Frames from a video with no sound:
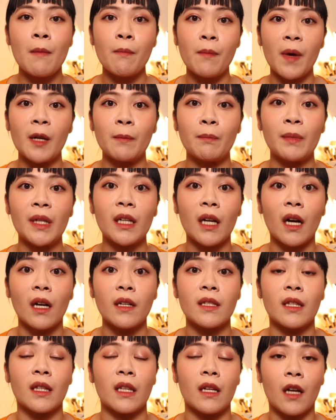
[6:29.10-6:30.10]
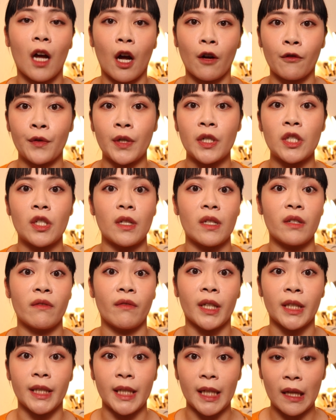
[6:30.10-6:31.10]
but because the coverage is
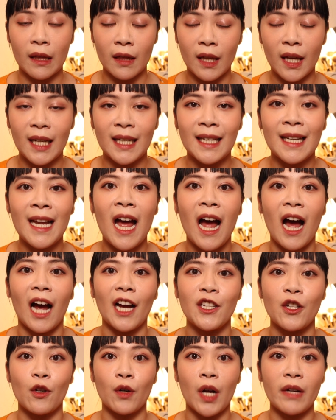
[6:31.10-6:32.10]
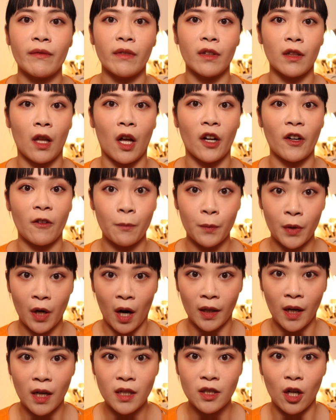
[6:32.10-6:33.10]
very thin, I don't have a lot of
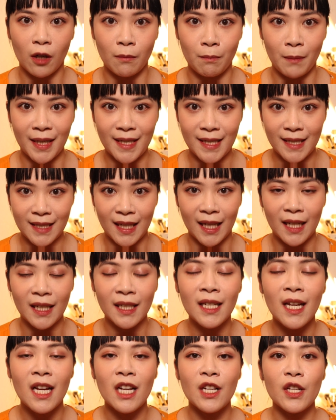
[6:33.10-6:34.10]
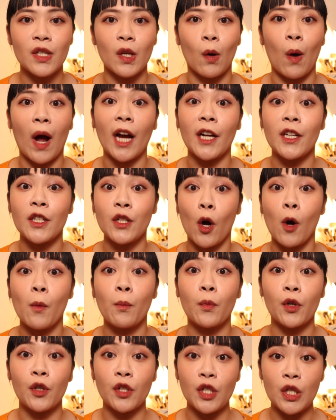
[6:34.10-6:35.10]
product on my skin, so I don't
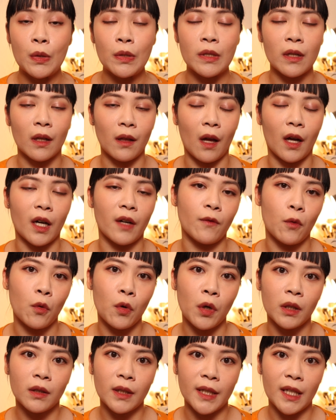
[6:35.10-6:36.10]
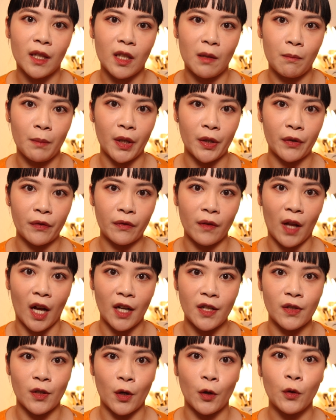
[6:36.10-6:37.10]
produce a lot of oil in the butterfly
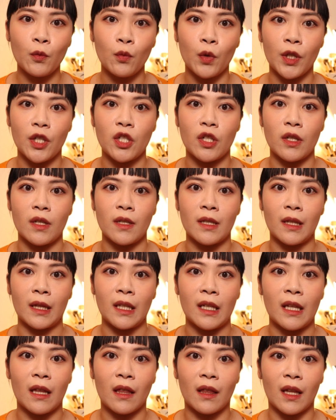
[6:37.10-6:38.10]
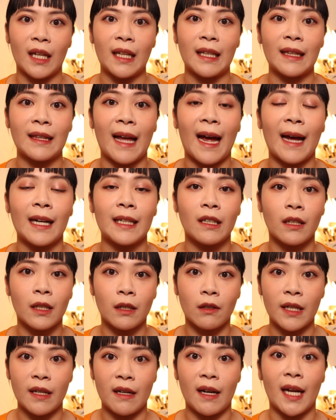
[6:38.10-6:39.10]
zone, which is the thing that
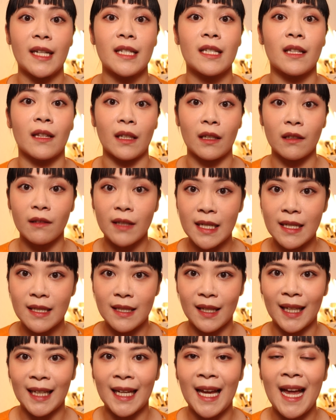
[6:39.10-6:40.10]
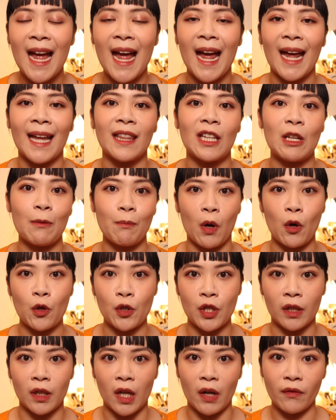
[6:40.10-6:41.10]
creates the creasing and the
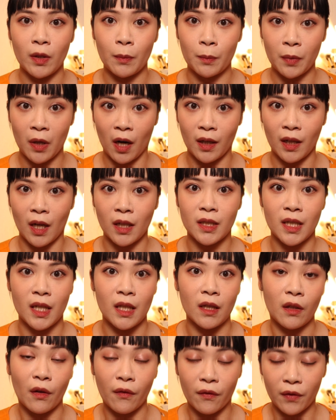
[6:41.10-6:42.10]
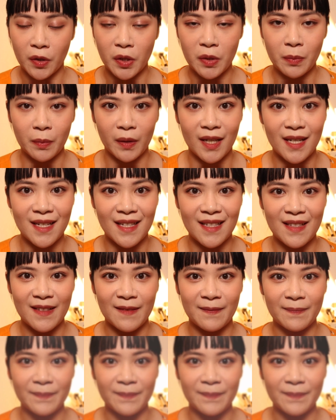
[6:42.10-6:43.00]
bulging of the product in the first place.